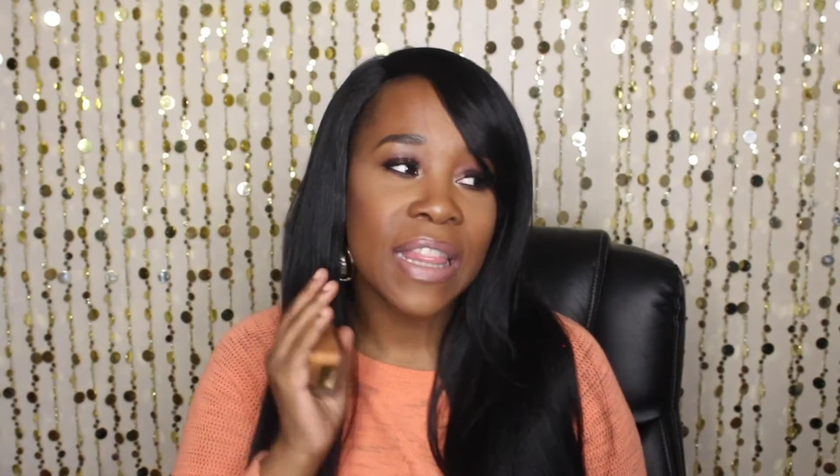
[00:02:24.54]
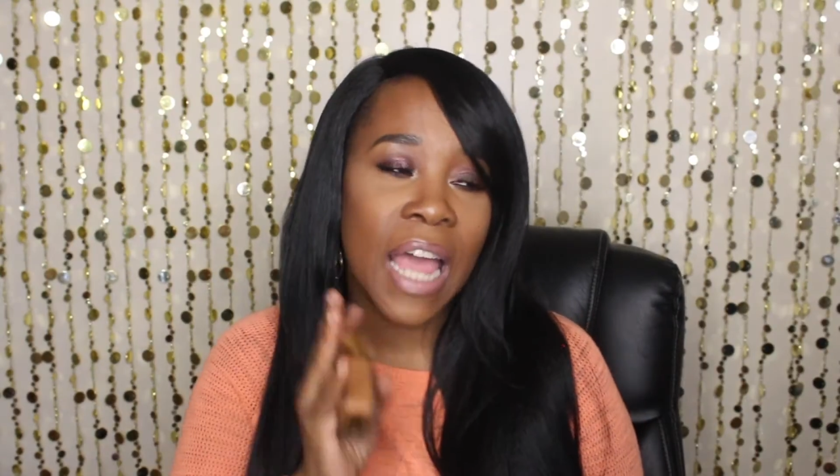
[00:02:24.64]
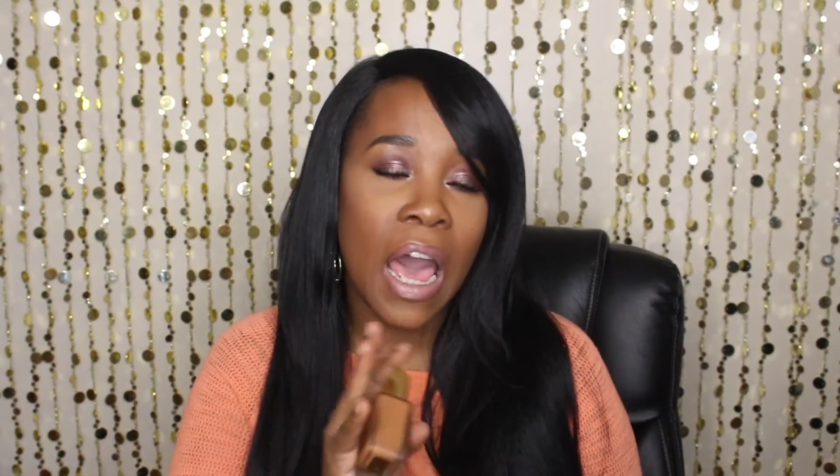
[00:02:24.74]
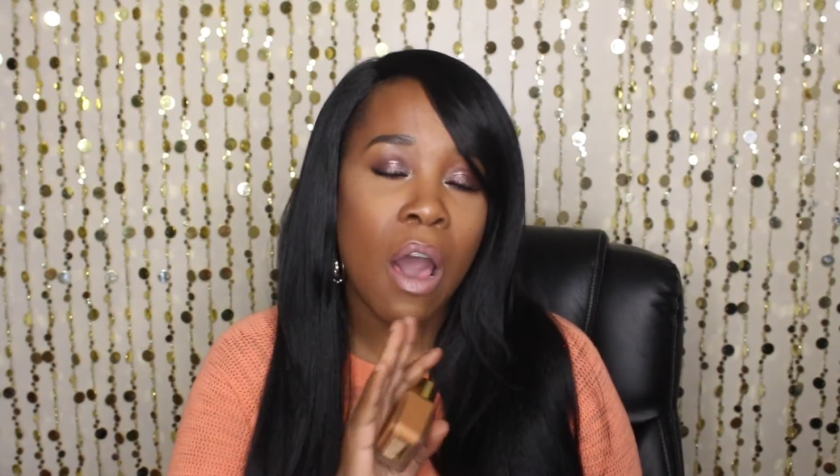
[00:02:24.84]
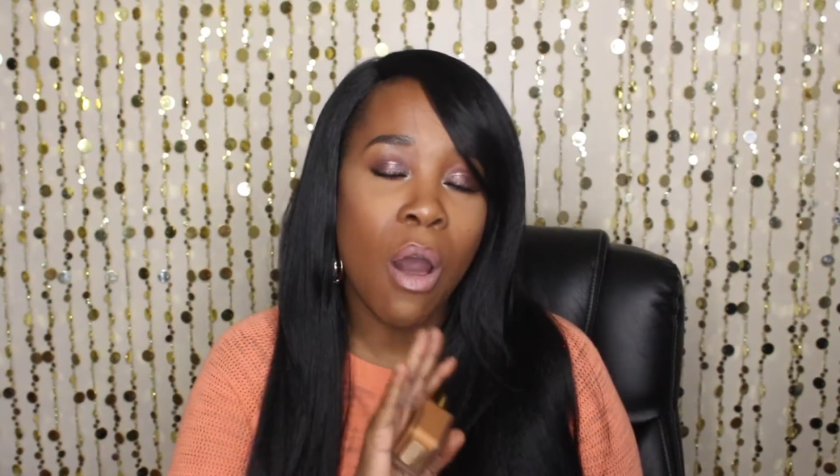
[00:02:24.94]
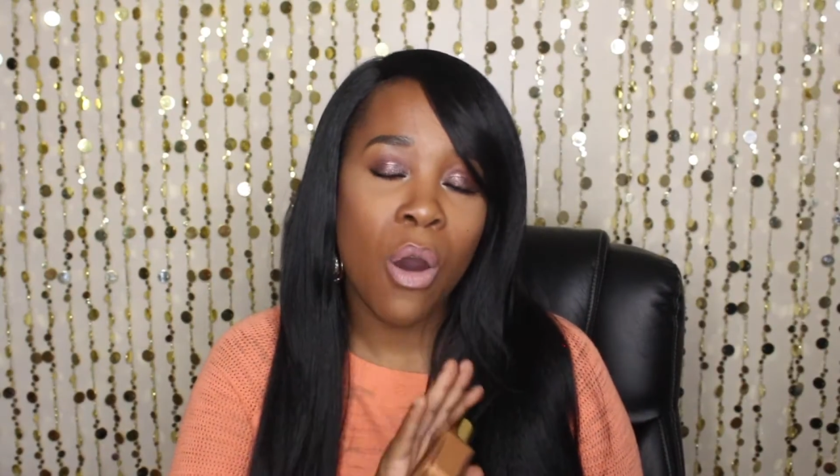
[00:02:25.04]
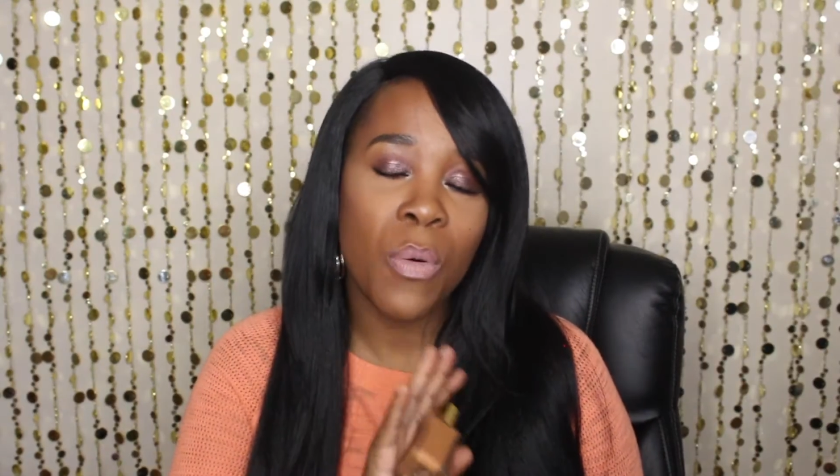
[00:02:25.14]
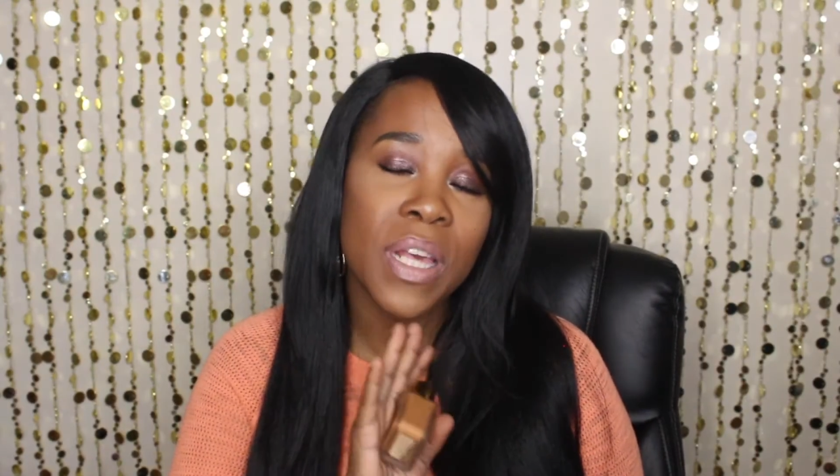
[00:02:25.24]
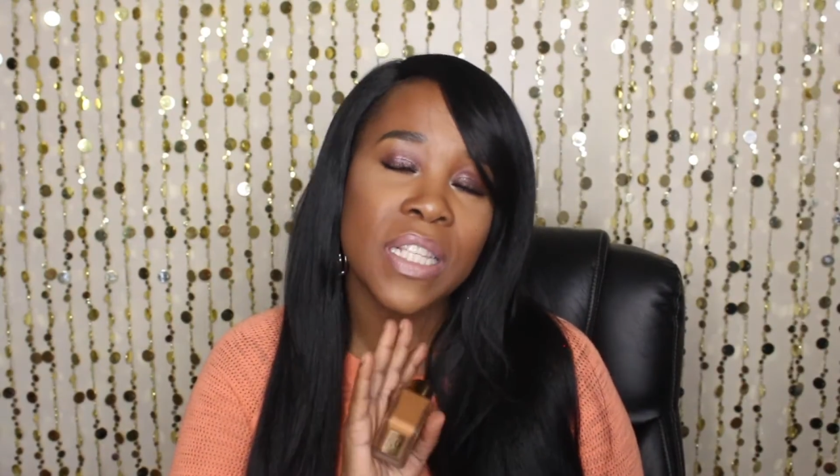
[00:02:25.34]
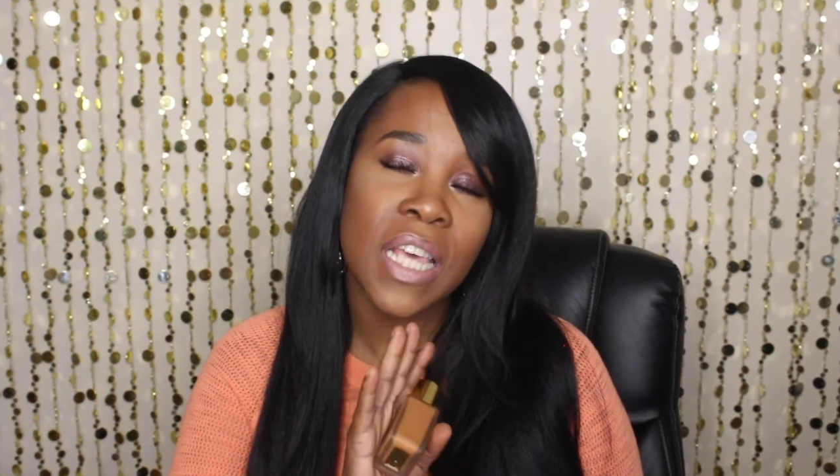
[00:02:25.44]
Now, I
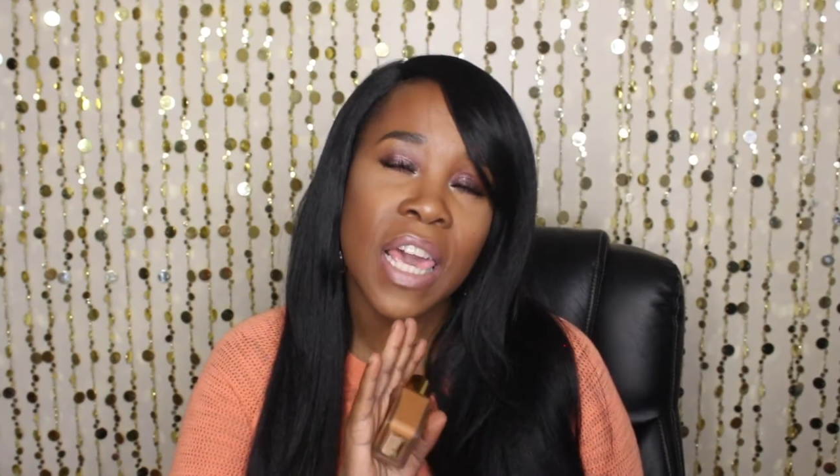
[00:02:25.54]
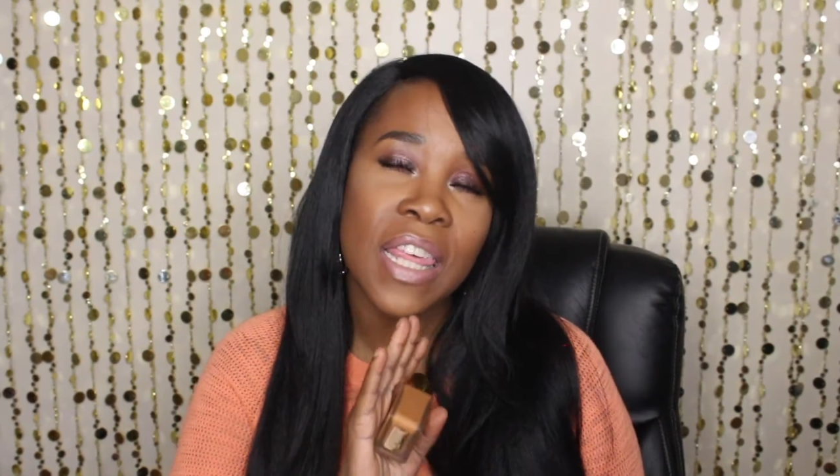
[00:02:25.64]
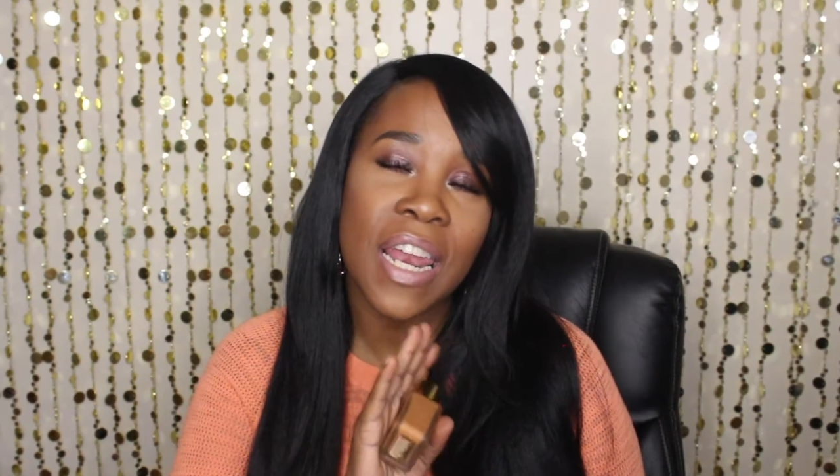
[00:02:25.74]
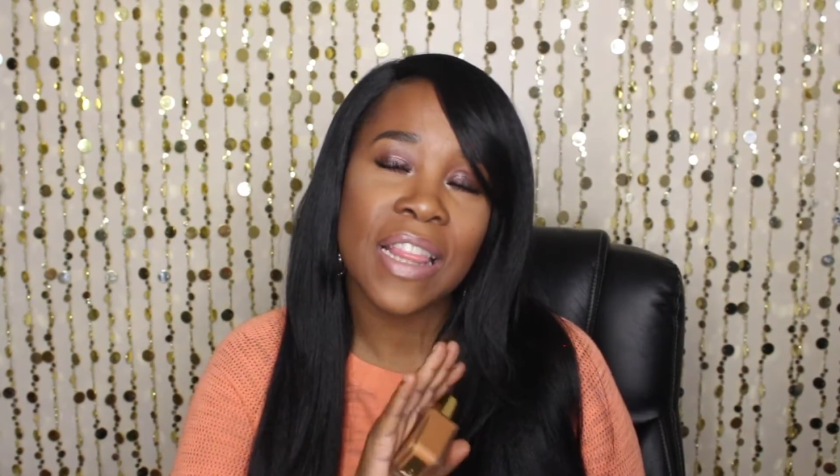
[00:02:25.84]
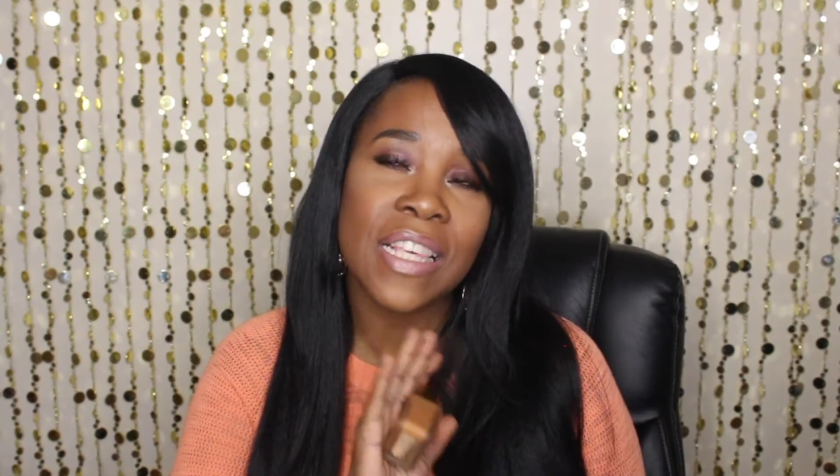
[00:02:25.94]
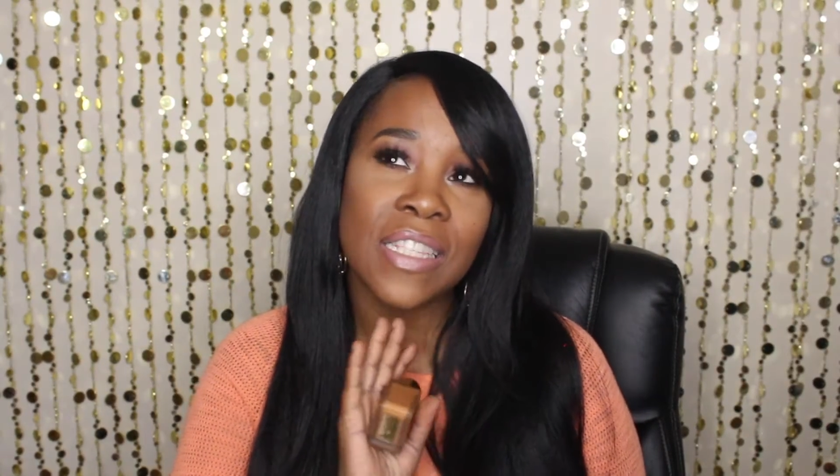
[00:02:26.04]
always say that